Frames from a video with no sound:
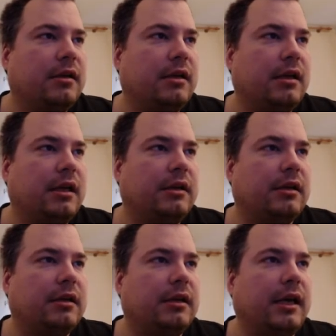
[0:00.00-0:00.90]
You
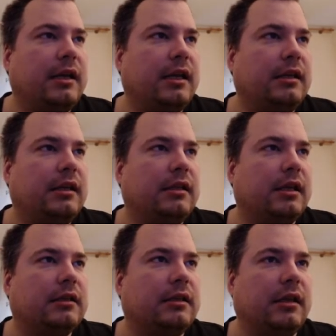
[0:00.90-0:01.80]
can highlight the
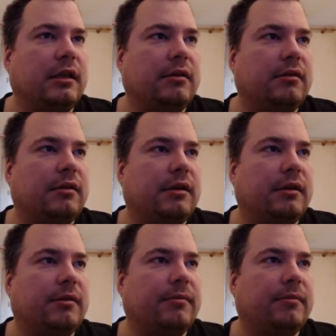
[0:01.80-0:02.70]
text here,
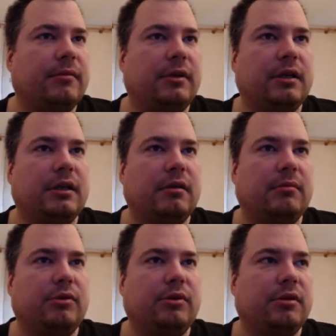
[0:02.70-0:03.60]
you can
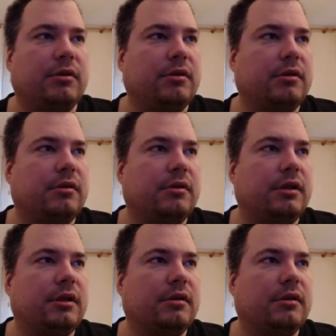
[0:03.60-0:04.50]
put a cursor on
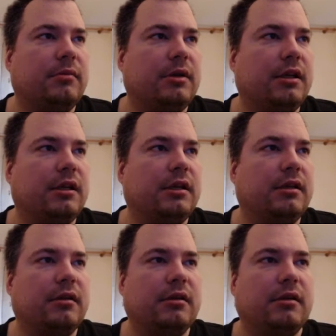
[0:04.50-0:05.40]
it or something like
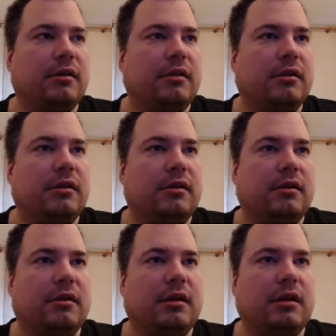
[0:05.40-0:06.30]

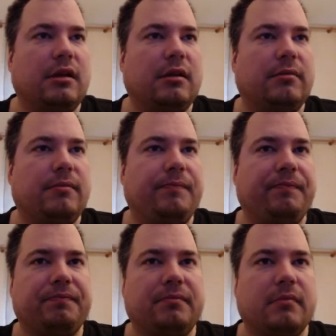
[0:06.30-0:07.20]

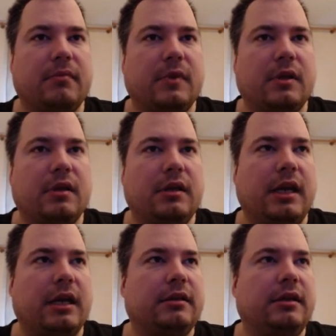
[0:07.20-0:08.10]

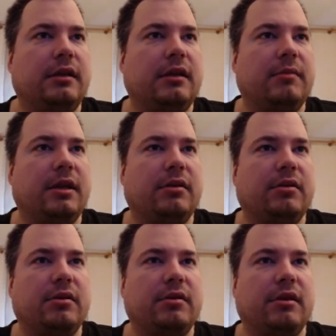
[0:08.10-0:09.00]
that. So you can make
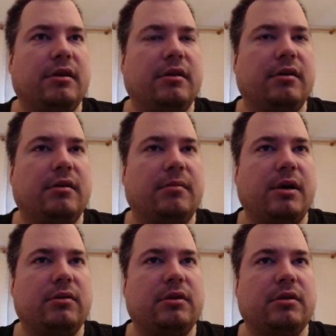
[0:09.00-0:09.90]
the
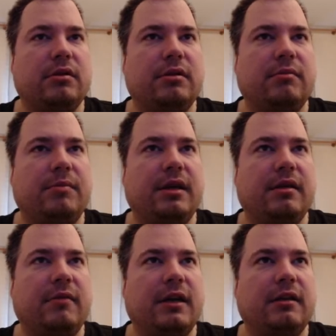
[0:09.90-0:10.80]
mouse cursor bigger,
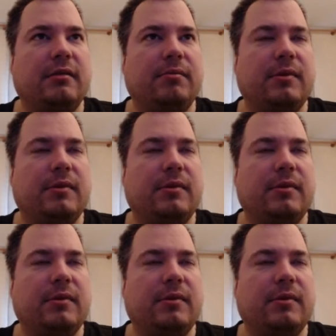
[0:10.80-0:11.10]
right?